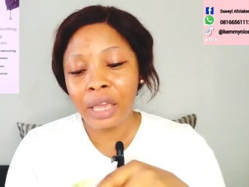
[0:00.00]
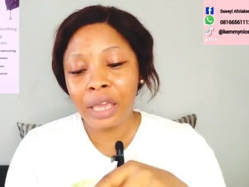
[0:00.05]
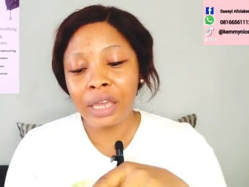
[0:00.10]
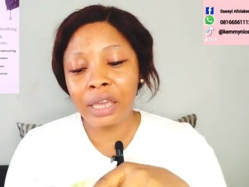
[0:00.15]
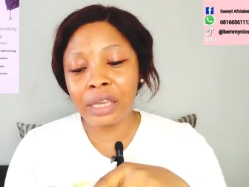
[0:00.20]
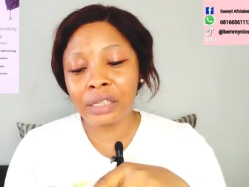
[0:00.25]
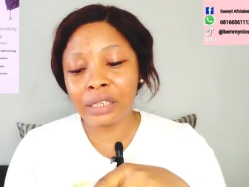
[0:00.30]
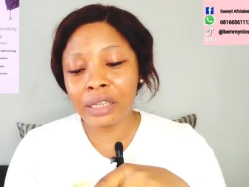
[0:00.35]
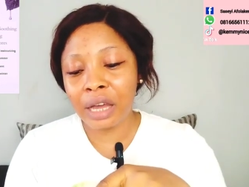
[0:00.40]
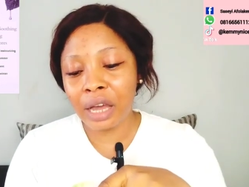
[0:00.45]

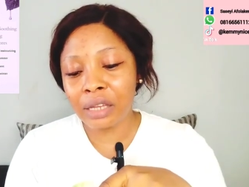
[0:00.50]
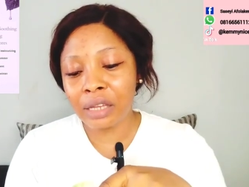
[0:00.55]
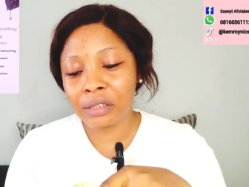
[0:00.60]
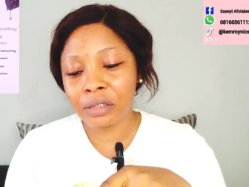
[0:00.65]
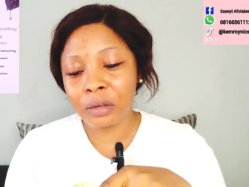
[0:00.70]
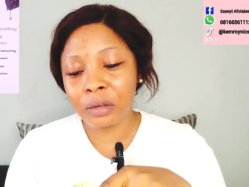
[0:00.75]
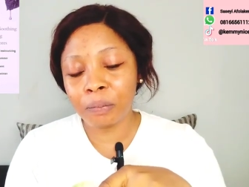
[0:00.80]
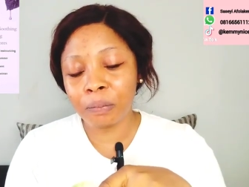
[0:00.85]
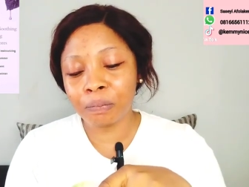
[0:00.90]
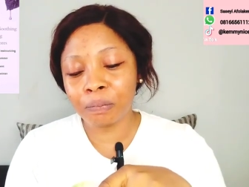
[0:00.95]
It has
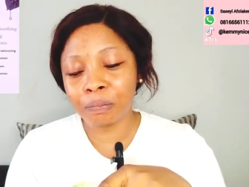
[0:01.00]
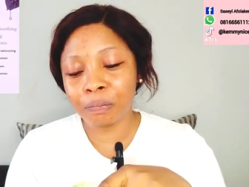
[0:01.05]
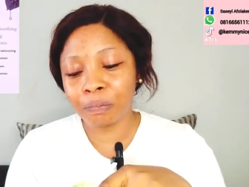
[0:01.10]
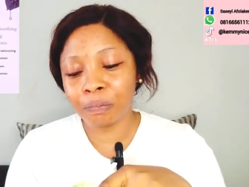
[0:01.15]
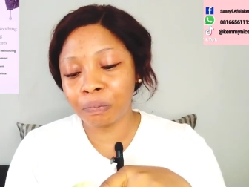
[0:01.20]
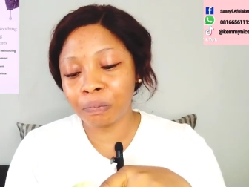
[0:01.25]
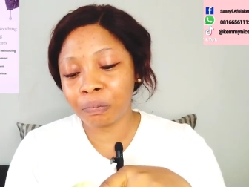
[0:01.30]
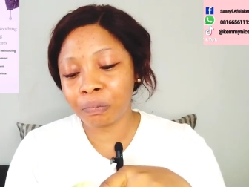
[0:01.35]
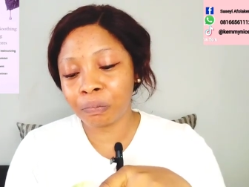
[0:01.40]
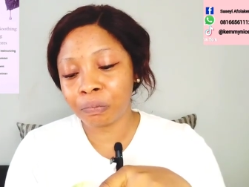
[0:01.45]

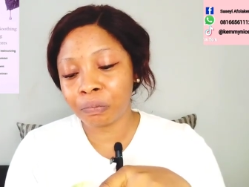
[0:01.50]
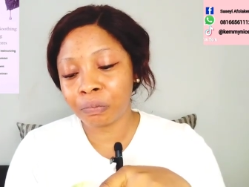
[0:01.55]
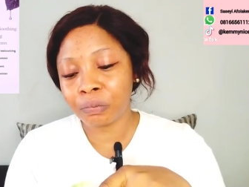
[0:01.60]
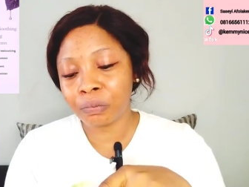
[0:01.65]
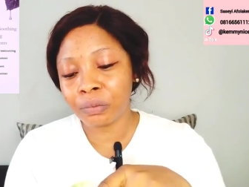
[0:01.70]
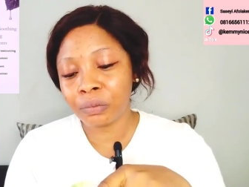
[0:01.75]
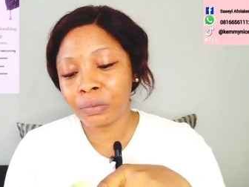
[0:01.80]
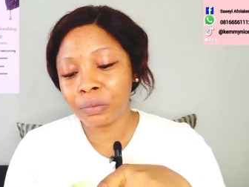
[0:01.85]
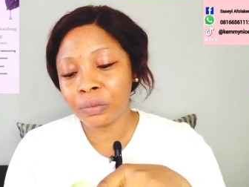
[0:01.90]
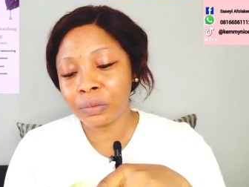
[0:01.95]
um
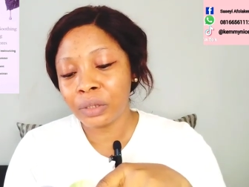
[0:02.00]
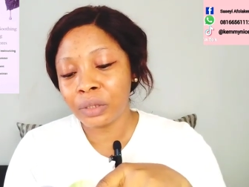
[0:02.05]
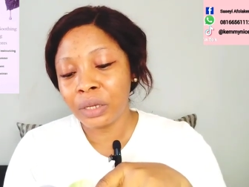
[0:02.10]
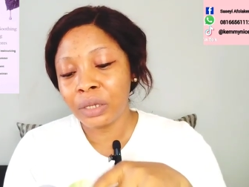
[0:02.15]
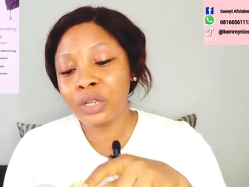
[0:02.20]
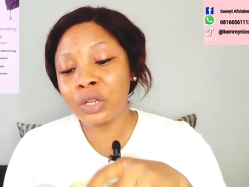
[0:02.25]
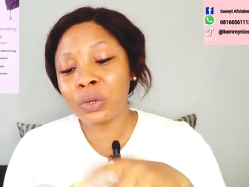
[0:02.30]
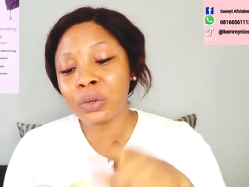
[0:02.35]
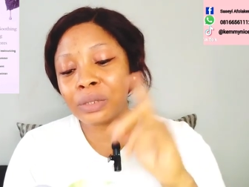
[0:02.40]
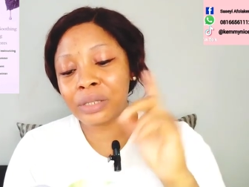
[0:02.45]

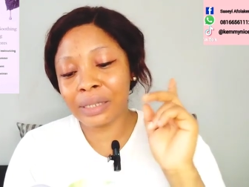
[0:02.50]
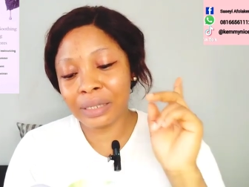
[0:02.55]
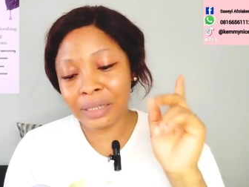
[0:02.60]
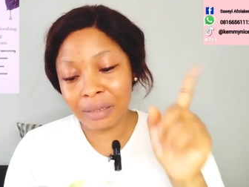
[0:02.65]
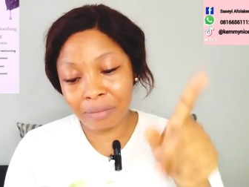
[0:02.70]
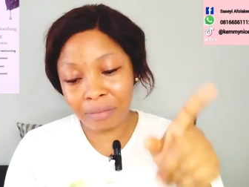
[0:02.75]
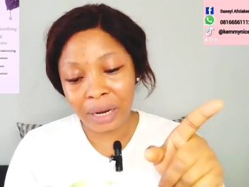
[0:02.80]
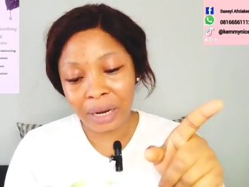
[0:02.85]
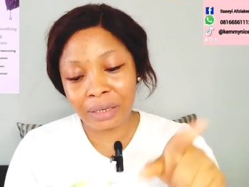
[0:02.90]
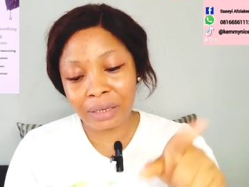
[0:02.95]

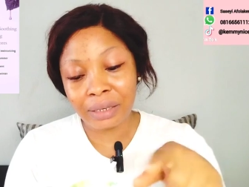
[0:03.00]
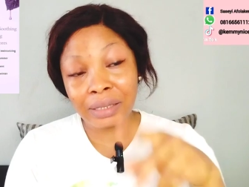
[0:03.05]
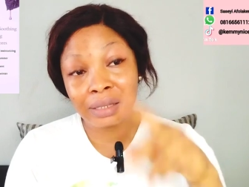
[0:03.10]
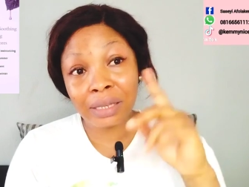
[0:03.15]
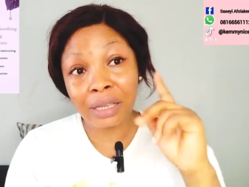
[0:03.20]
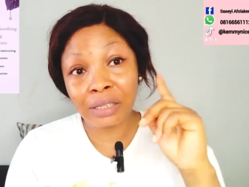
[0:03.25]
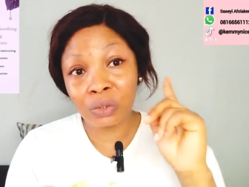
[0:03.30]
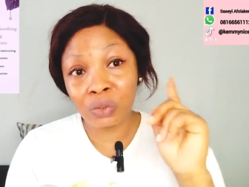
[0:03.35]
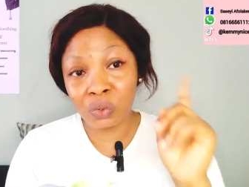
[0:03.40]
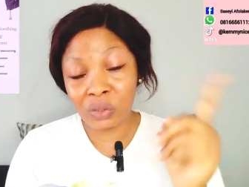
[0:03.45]
nicotinamide. It
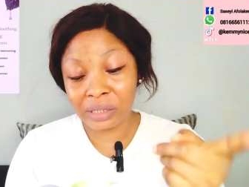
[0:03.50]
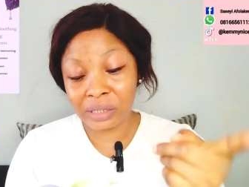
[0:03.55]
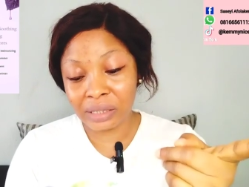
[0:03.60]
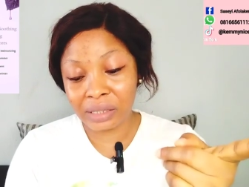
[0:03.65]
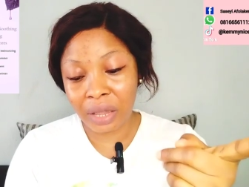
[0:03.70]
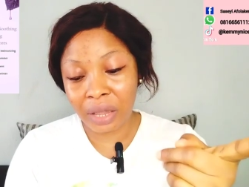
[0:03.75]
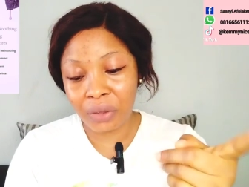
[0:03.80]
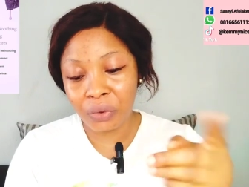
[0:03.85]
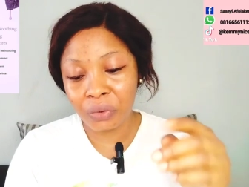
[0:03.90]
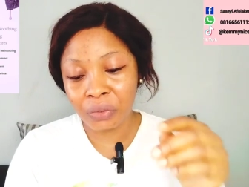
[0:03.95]
has
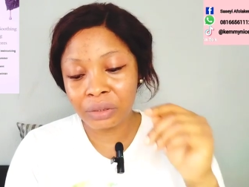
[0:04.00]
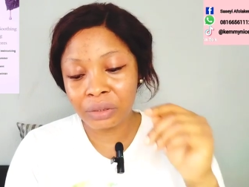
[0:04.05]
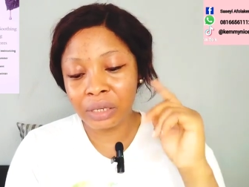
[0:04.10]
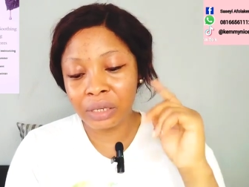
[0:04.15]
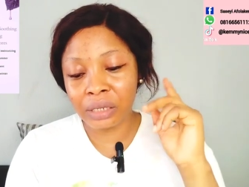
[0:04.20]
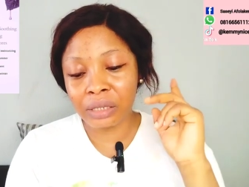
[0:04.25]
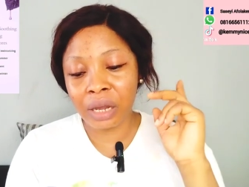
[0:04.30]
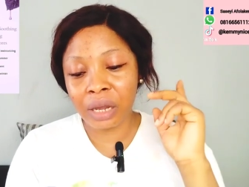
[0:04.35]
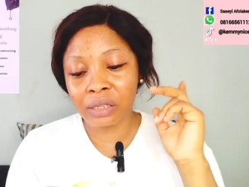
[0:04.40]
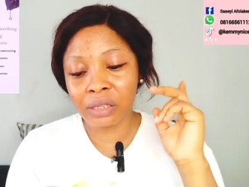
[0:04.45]
glutathione.
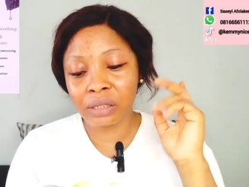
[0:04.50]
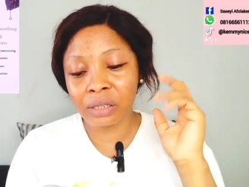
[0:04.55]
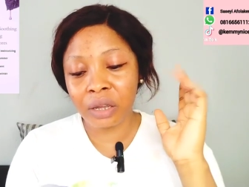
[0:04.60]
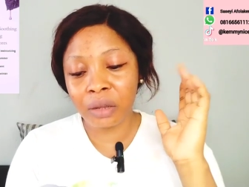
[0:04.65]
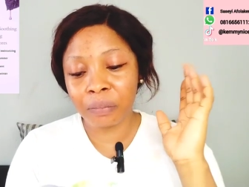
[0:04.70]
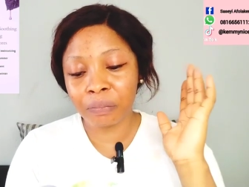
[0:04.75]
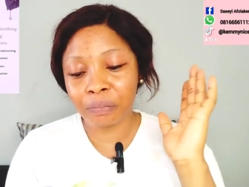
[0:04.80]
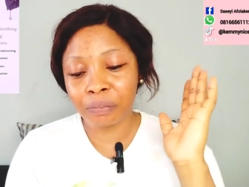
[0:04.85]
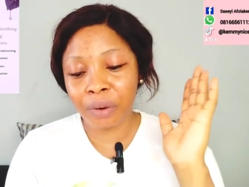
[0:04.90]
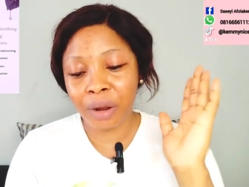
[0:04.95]
It has
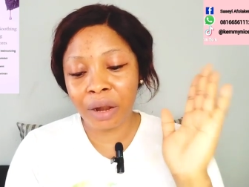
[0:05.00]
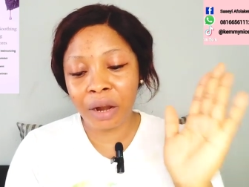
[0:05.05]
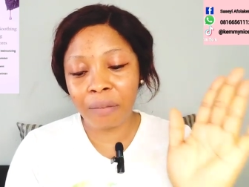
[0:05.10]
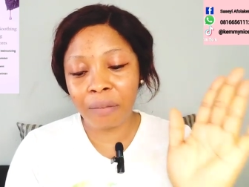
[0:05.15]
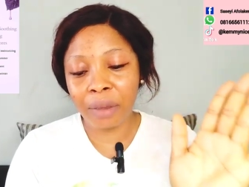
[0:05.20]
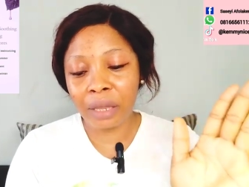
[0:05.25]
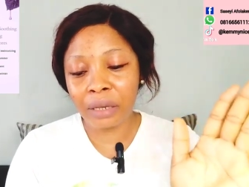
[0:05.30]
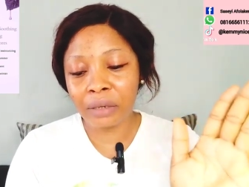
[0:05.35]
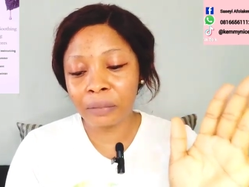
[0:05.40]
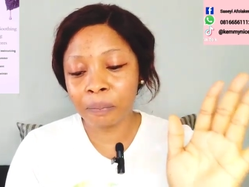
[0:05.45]
um
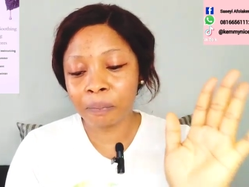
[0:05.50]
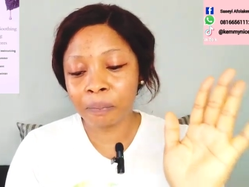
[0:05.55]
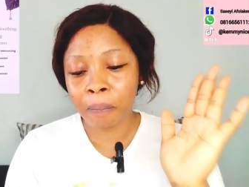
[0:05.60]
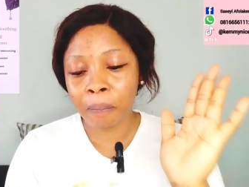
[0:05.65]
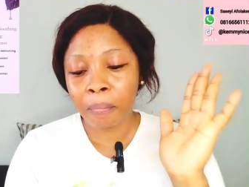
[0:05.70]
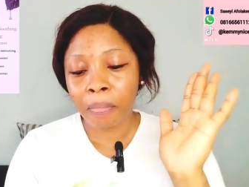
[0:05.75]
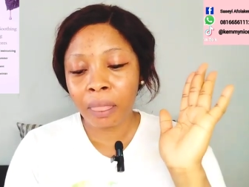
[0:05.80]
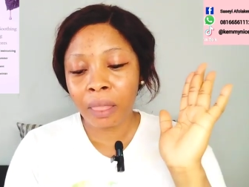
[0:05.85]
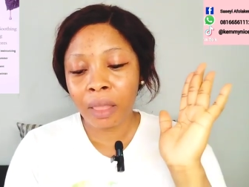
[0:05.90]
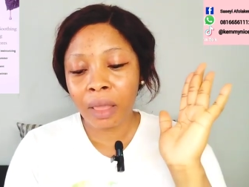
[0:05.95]
paraben,
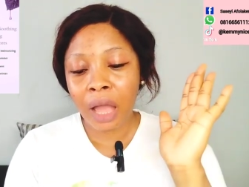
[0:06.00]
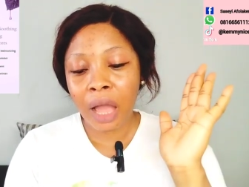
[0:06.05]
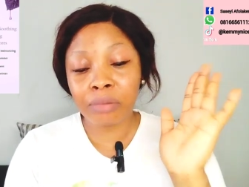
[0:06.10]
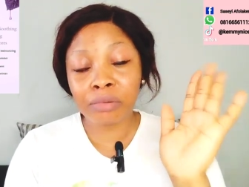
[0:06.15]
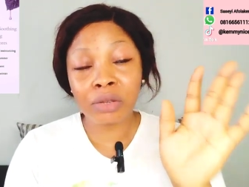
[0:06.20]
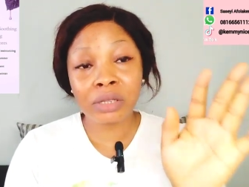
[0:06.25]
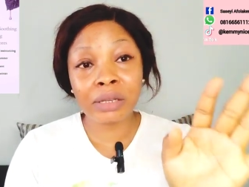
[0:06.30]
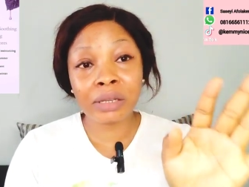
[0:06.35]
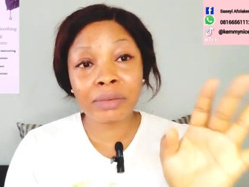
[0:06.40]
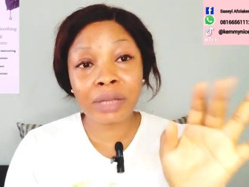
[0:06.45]

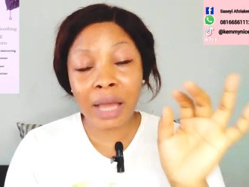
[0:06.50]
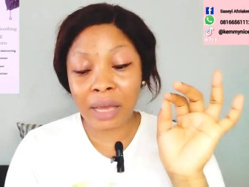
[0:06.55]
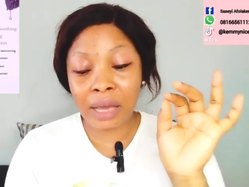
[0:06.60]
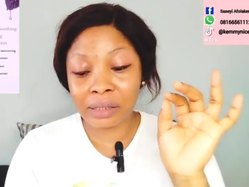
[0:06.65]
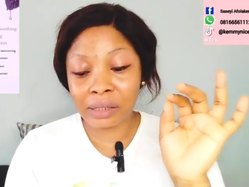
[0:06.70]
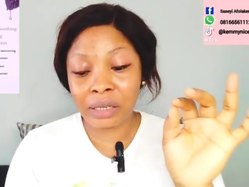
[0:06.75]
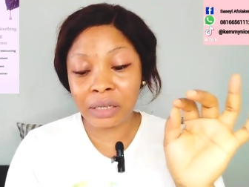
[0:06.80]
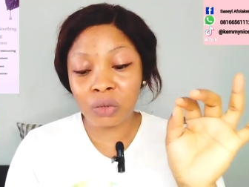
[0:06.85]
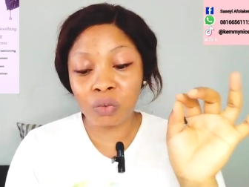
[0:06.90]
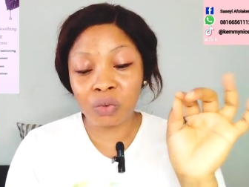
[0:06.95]
absorbic
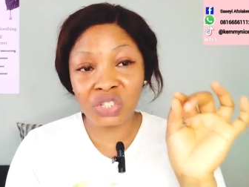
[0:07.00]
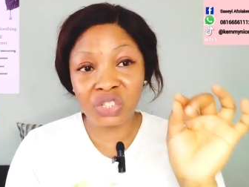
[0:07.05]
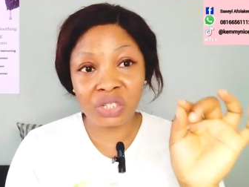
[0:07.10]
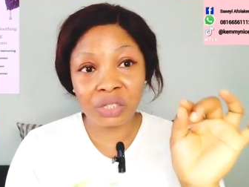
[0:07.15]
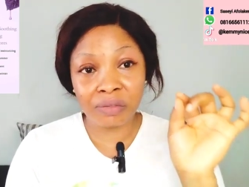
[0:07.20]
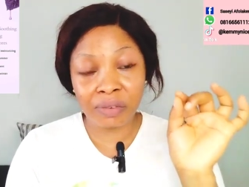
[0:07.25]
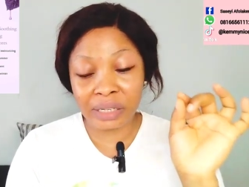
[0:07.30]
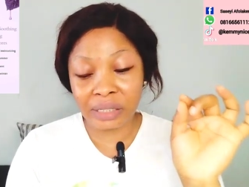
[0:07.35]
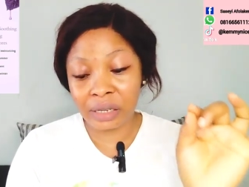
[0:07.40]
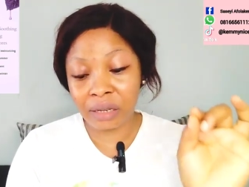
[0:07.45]
acid, which is
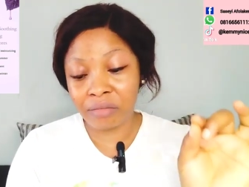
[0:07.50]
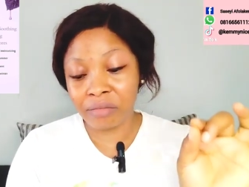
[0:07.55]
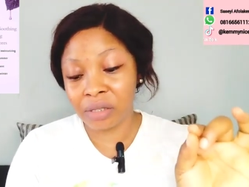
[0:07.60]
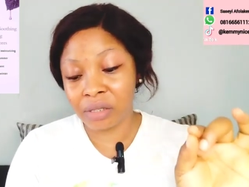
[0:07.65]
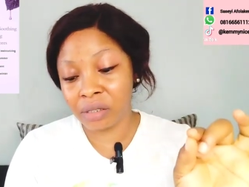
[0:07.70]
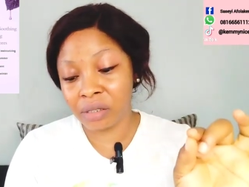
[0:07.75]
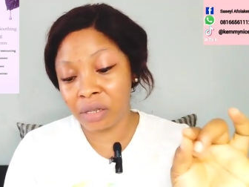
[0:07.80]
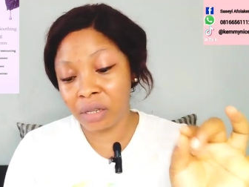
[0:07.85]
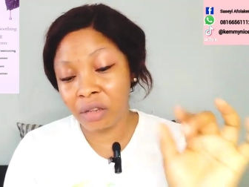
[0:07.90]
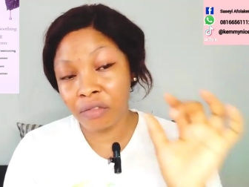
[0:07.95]
vitamin
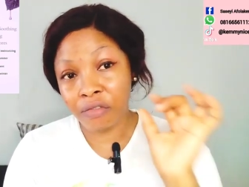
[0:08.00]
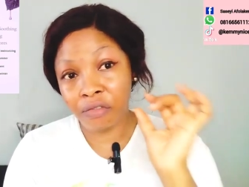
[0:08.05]
C